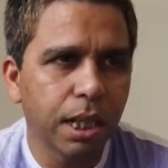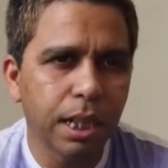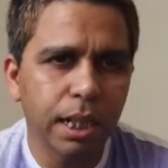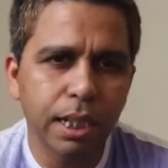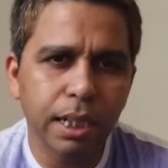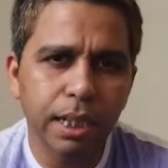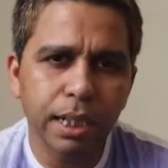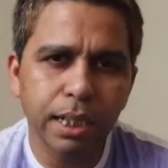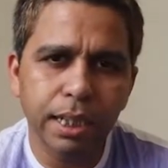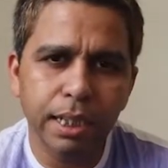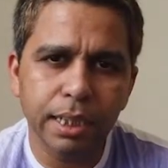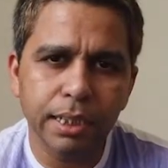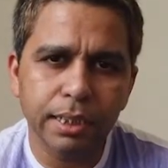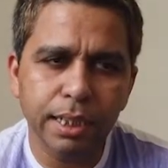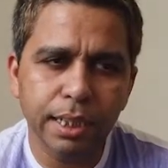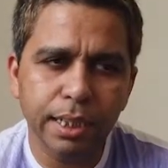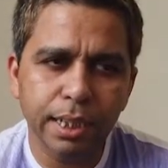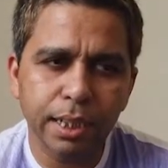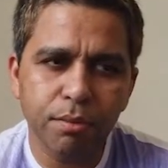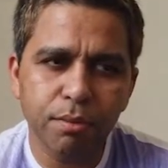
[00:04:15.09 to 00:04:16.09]
uh, I
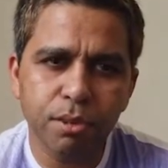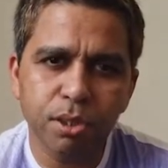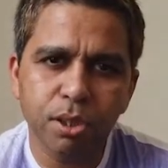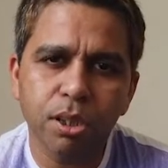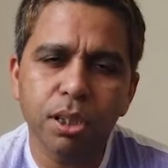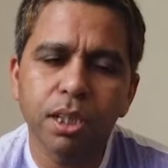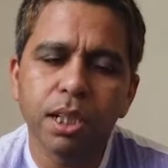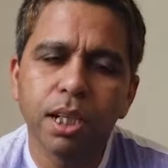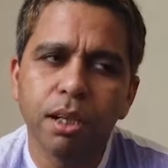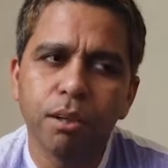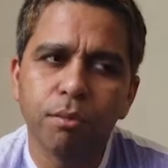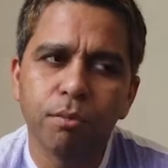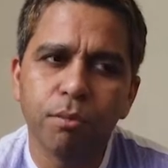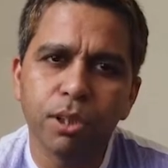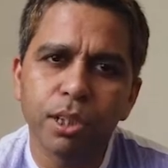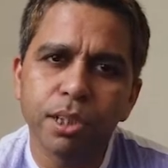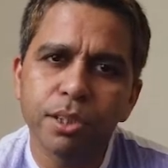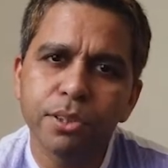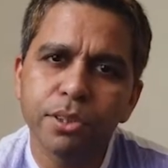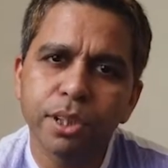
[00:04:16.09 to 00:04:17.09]
think it was called
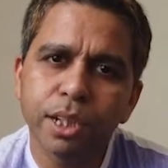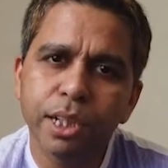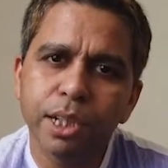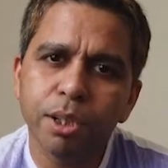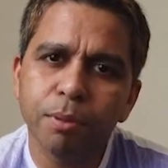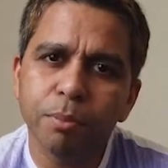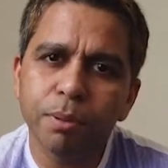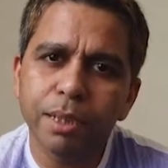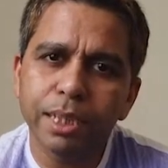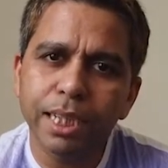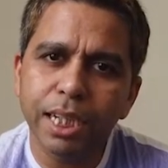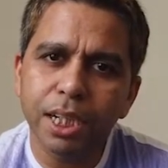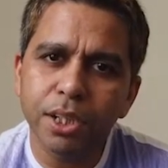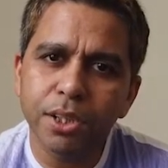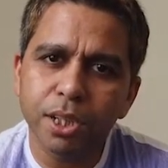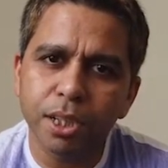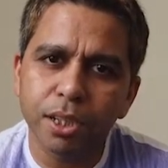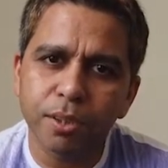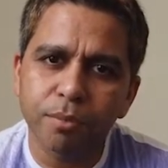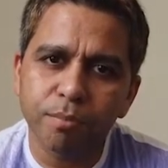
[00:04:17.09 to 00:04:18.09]
voluntary
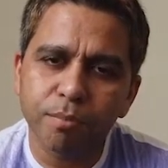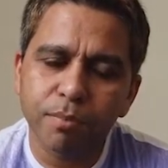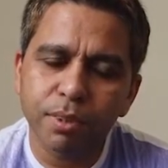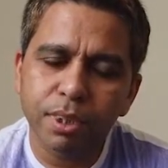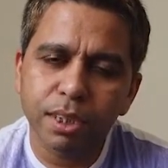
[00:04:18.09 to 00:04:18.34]
obligation,